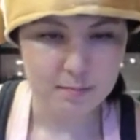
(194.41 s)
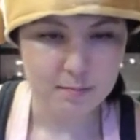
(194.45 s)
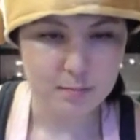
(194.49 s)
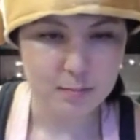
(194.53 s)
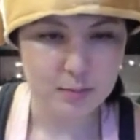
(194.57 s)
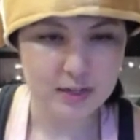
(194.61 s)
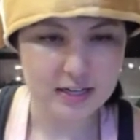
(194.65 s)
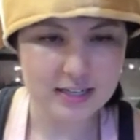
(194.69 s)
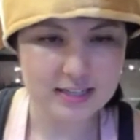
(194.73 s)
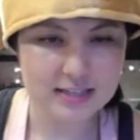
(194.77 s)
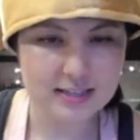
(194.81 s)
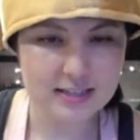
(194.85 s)

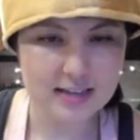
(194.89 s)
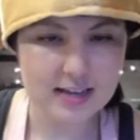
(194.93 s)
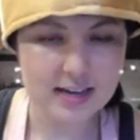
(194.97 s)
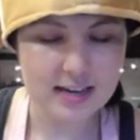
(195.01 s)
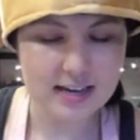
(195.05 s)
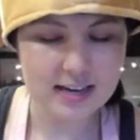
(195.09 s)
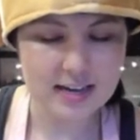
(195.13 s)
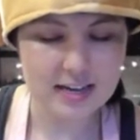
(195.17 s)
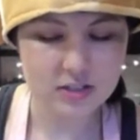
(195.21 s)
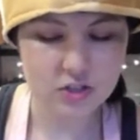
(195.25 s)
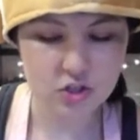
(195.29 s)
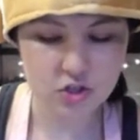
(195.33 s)
but it's like,
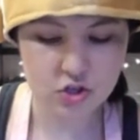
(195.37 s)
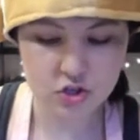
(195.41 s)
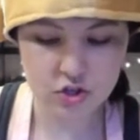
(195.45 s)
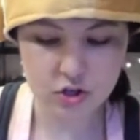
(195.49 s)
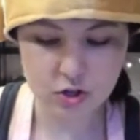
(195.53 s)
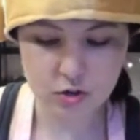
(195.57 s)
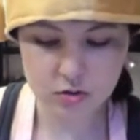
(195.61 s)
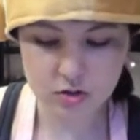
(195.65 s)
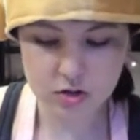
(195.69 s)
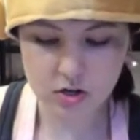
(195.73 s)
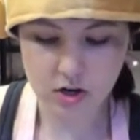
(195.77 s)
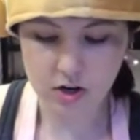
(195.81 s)
it's
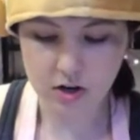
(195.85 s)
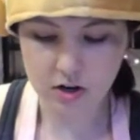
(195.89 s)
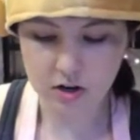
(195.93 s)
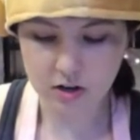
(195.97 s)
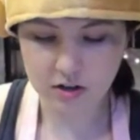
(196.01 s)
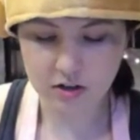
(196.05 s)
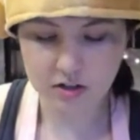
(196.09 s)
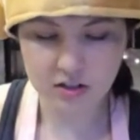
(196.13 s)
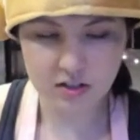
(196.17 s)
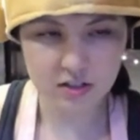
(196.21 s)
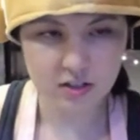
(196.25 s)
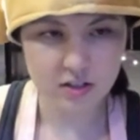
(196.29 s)
so
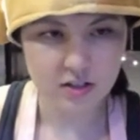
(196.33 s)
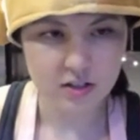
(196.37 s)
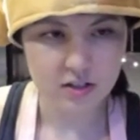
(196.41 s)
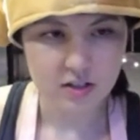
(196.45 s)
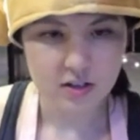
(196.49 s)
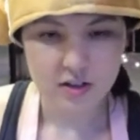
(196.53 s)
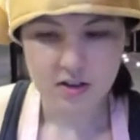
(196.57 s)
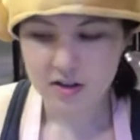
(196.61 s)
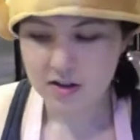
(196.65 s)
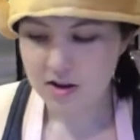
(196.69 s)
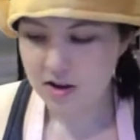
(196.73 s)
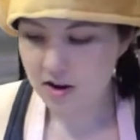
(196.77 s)
tall.
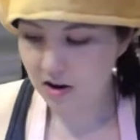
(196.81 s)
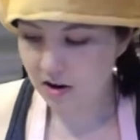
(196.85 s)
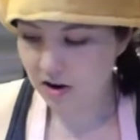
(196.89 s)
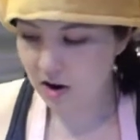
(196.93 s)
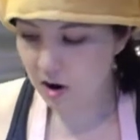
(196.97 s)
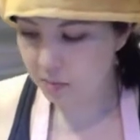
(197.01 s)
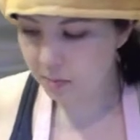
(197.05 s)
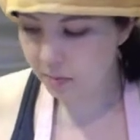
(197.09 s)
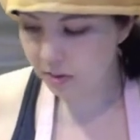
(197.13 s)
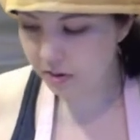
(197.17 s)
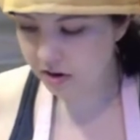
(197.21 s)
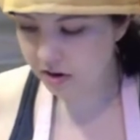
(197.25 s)
Here, I'll put